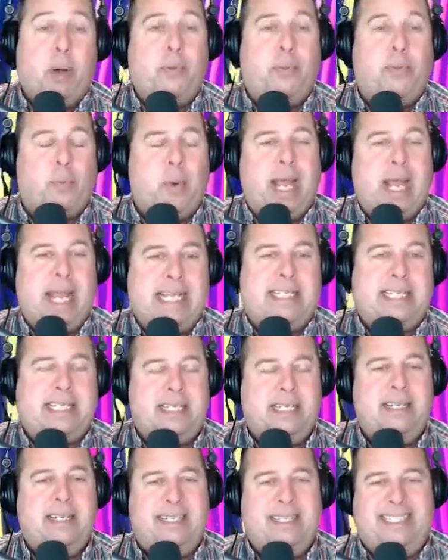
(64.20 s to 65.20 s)

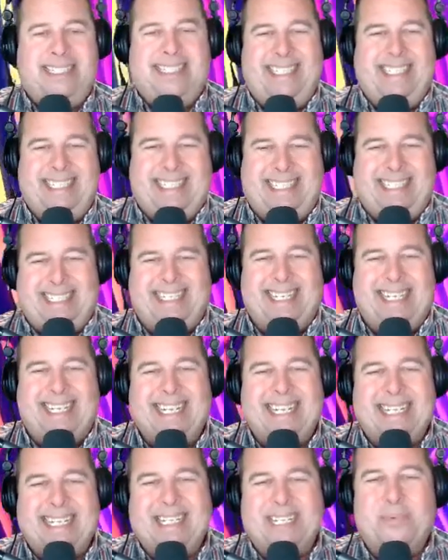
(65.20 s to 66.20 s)
ways.
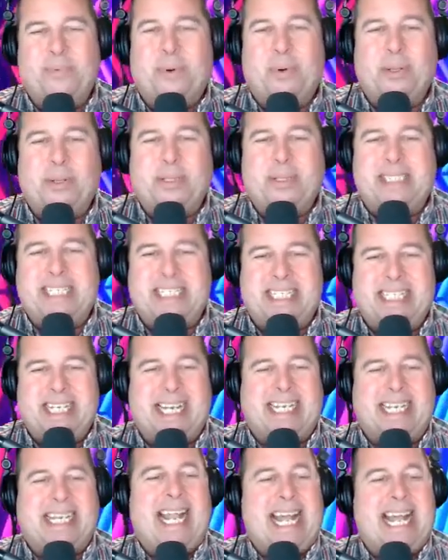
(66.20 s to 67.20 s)
The Walt Disney
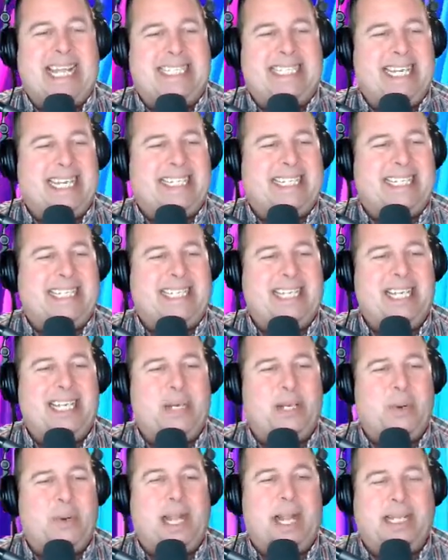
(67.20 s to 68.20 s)
classic
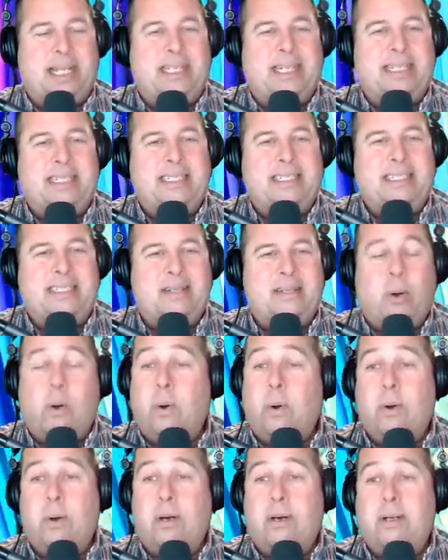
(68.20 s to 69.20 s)
Cinderella
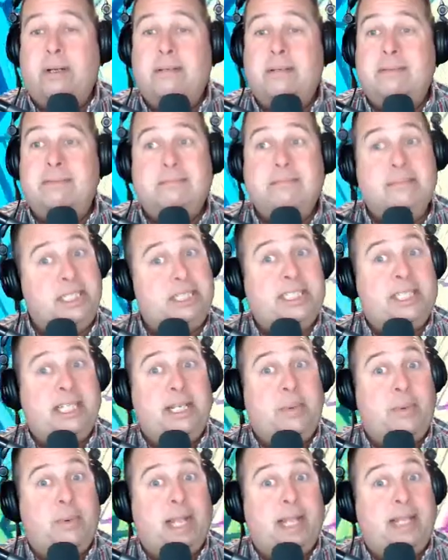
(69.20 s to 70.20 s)
or the
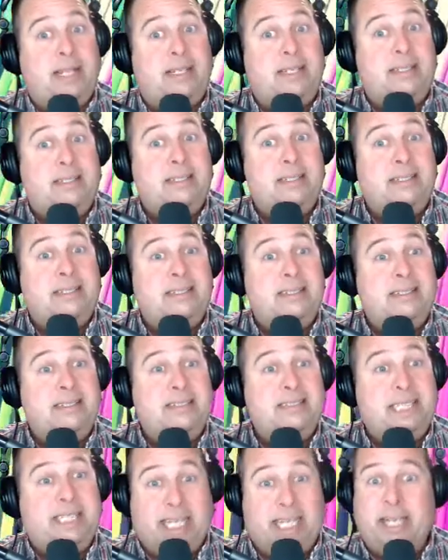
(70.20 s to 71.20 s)
Cinderella
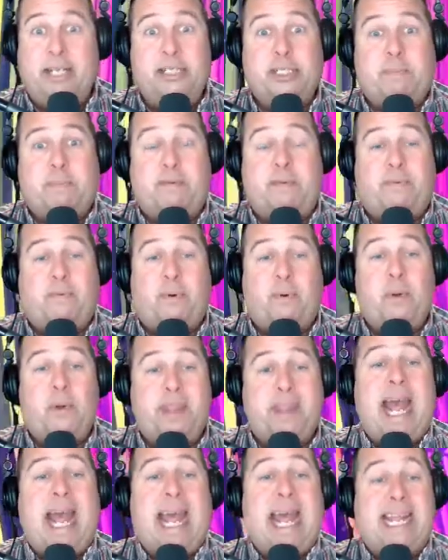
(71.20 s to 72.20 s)
years before
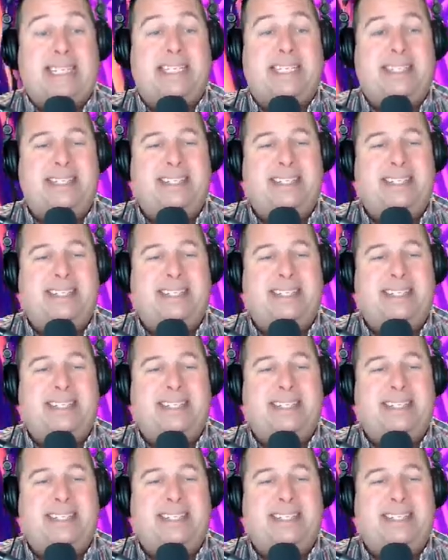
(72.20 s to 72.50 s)
that.